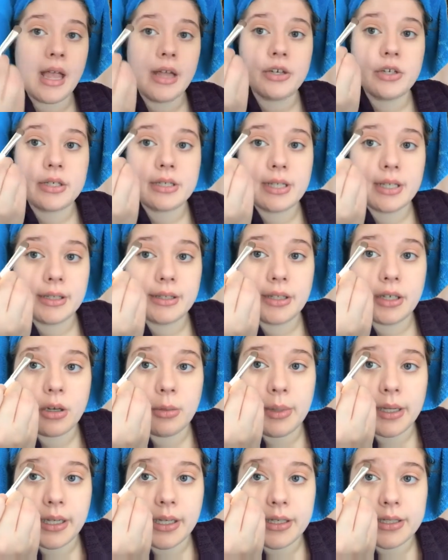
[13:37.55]
just a
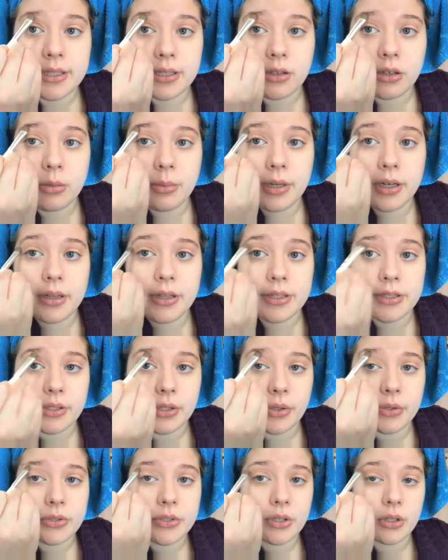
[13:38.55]
little bit, because a little bit of this
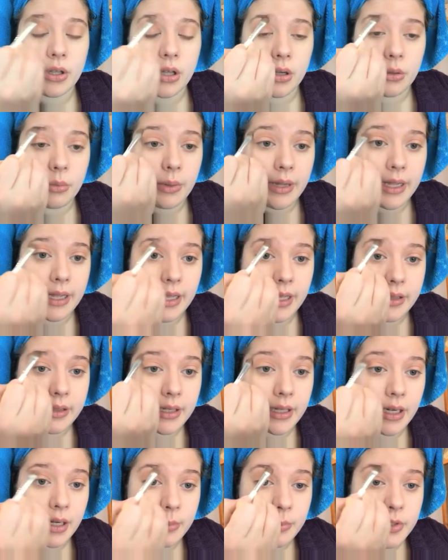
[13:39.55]
goes a long way, and
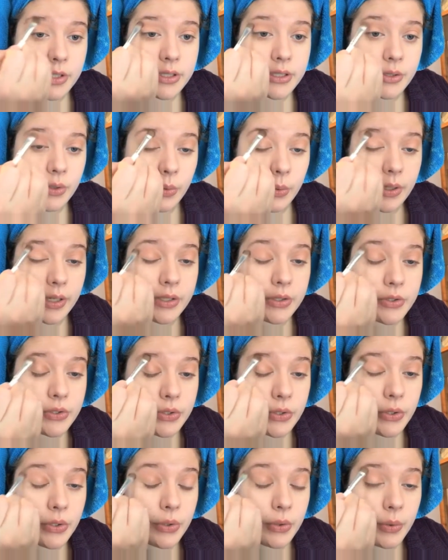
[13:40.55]
then I'm just going
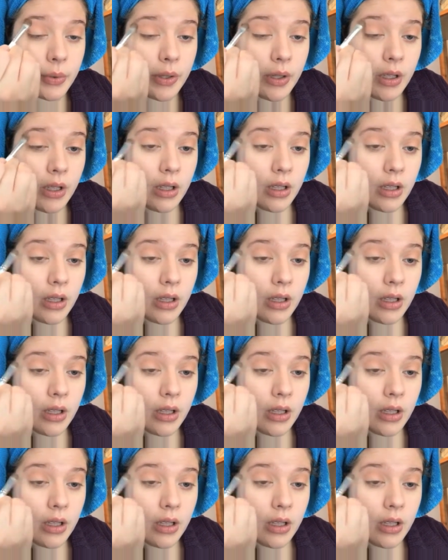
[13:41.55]
to